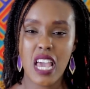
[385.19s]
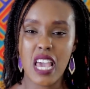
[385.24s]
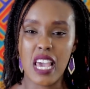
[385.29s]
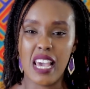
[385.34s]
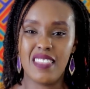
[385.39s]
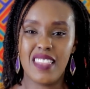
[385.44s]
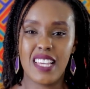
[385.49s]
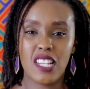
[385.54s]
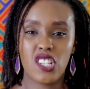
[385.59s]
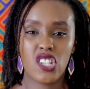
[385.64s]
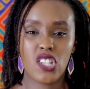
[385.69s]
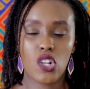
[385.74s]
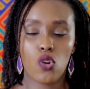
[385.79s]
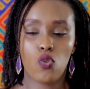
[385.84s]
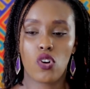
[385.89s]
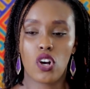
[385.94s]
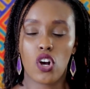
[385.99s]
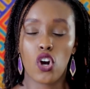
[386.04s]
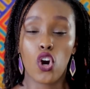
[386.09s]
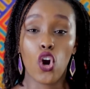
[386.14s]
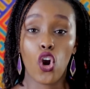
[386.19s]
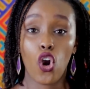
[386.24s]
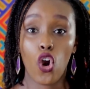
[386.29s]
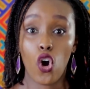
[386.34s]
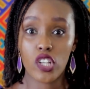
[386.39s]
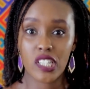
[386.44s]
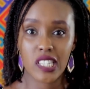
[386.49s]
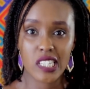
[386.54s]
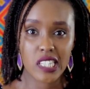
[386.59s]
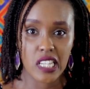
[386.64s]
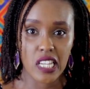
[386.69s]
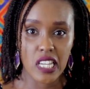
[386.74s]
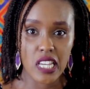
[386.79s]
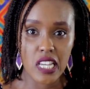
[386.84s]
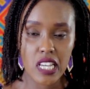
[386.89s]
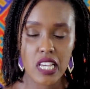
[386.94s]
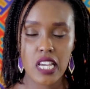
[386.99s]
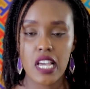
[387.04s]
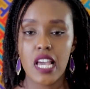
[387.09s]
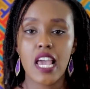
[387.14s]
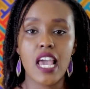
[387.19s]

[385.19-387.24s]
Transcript: and they just look glossy,